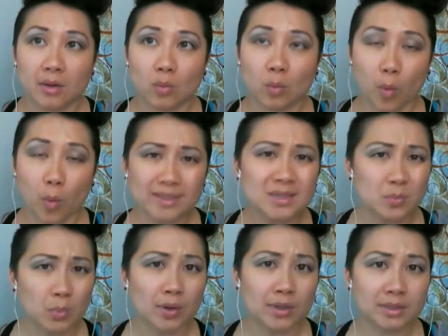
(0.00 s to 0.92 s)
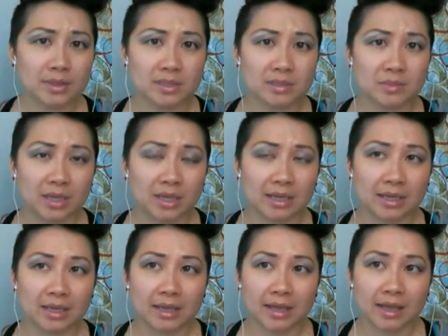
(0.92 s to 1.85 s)
What's important to
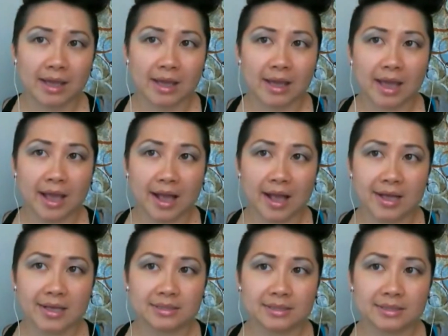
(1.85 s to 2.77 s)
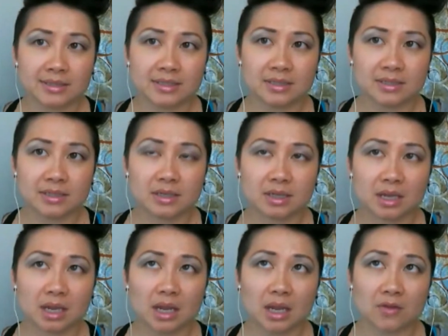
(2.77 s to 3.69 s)
me? And
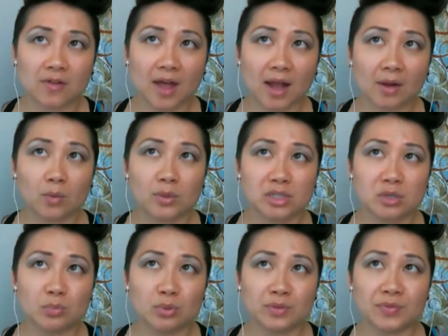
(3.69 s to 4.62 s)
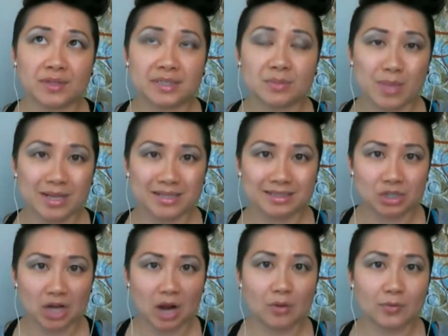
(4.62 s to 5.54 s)
if I was to put this
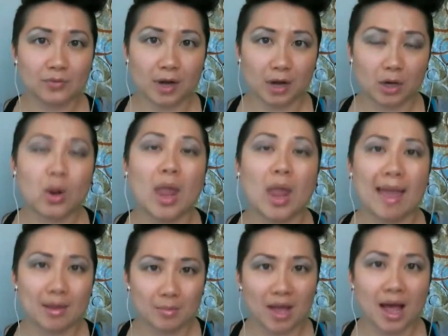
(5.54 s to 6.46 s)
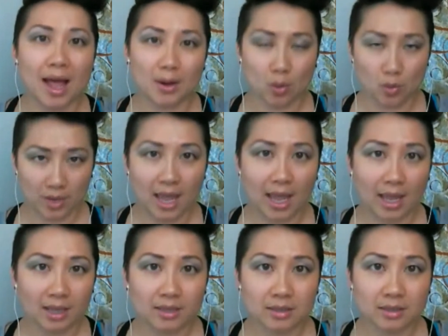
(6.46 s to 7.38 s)
message out there, am I
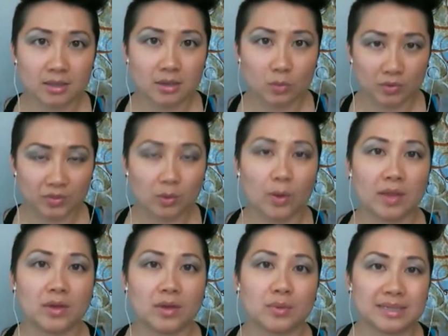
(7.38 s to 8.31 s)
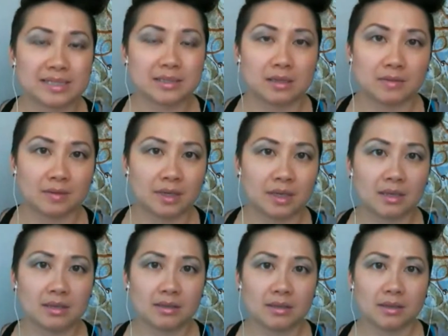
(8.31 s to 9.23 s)
okay with the way they're receiving
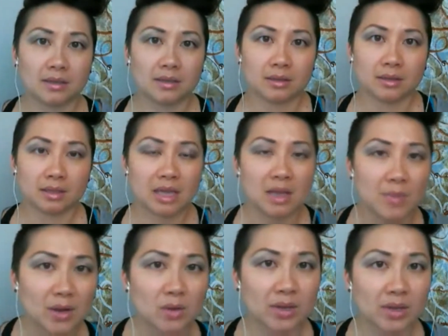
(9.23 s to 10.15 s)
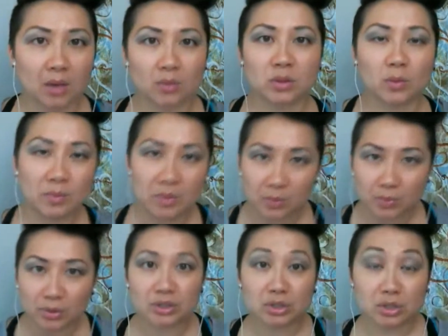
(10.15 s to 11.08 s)
it? Am I okay with the way
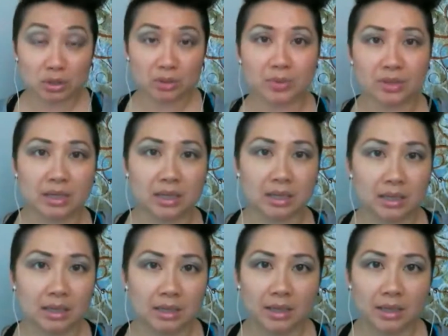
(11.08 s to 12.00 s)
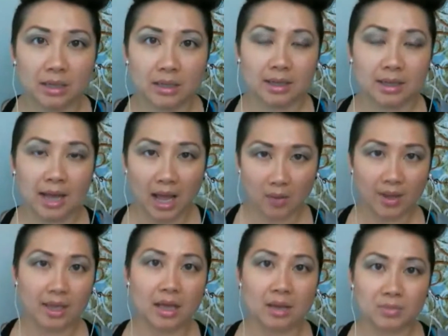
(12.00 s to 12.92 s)
people are interpreting how
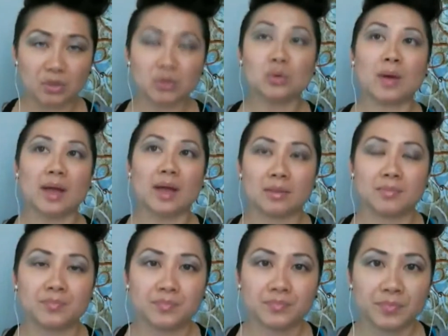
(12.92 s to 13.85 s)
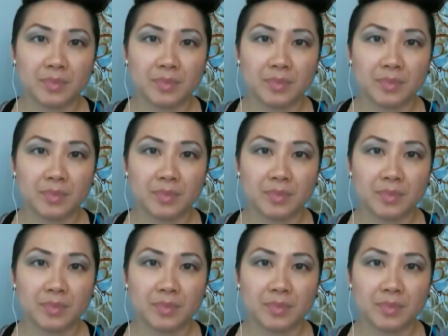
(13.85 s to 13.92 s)
I am and who I am?